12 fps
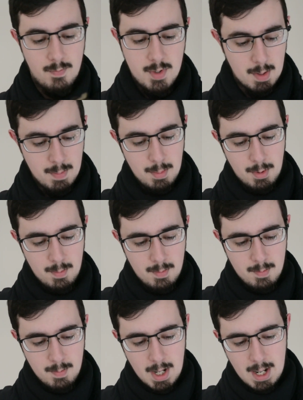Some people
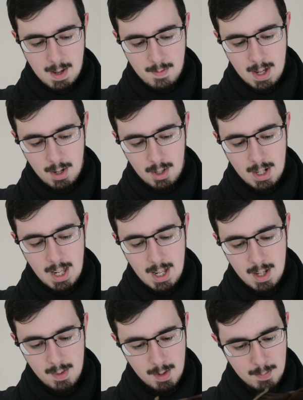might have that on
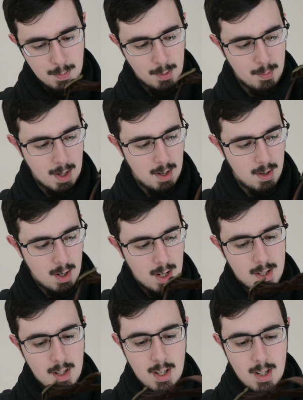hand, some people might
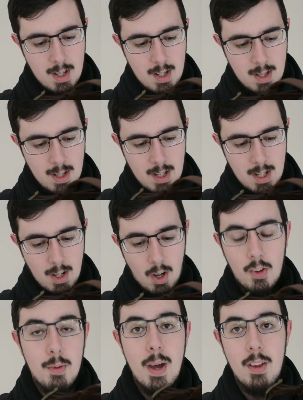not.
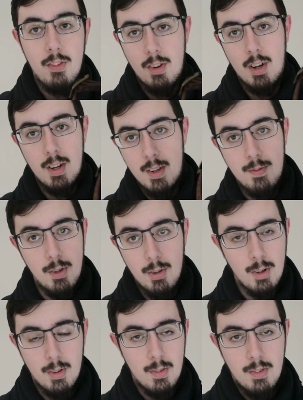It all depends on if
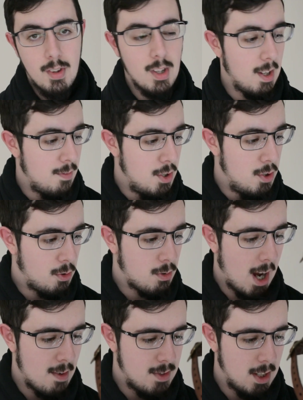you do
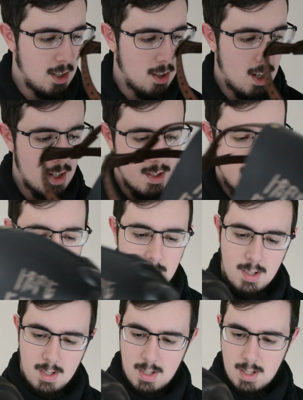crafting a lot.
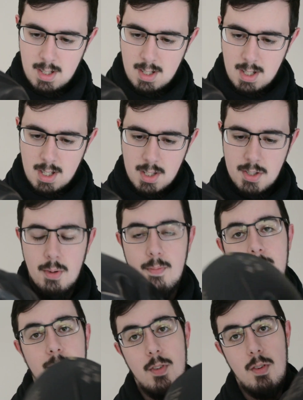So,
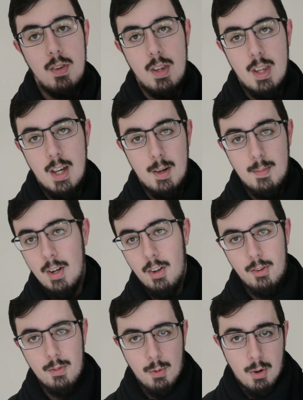and
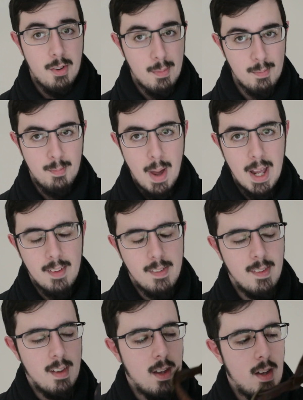also of course
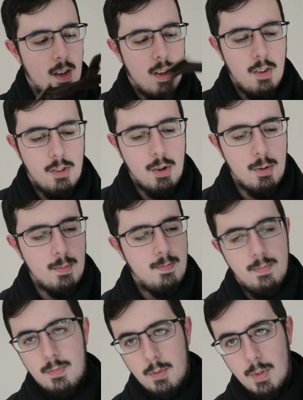paints. So
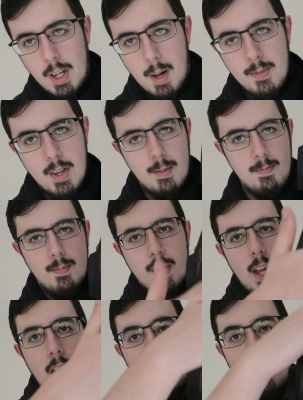when it comes in,
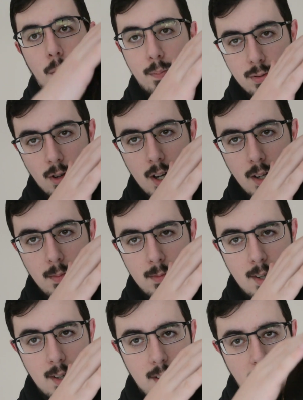it's all
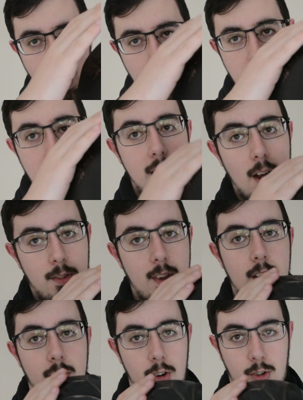primed. The
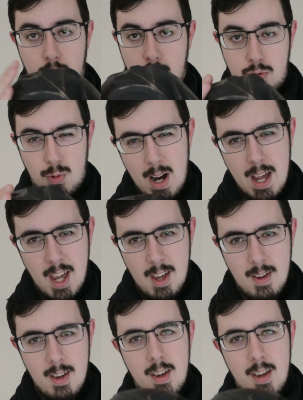outside's all gray.